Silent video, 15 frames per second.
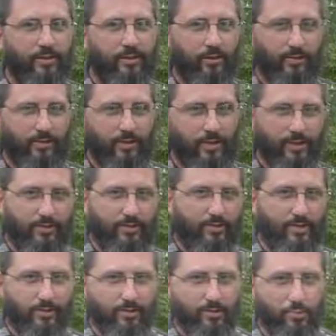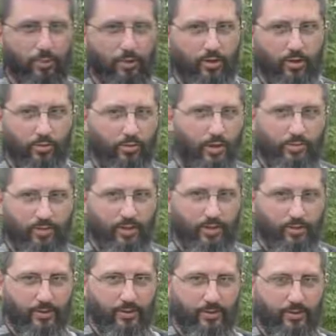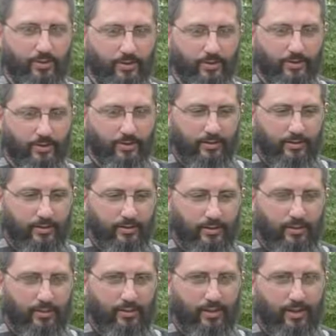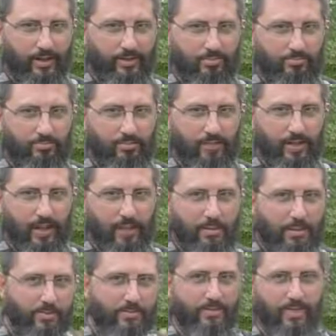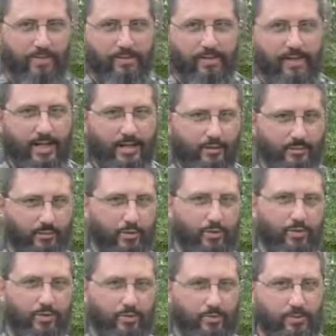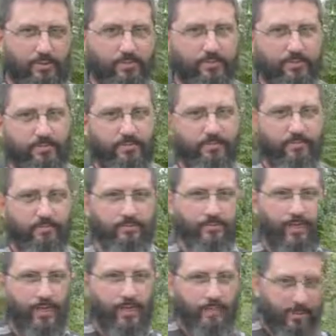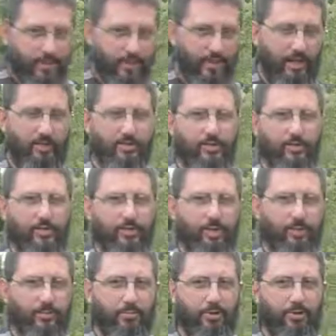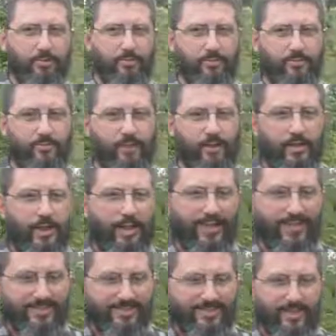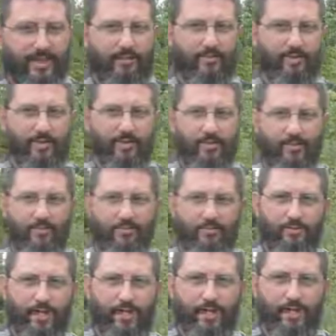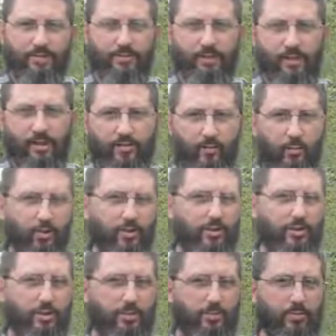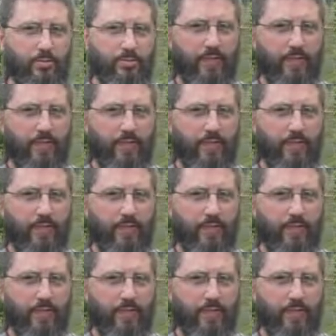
Thursday night or Saturday morning or whenever they do it. You know, um, how about seven days of worship? Let me challenge you with that, brethren. Seven days of worship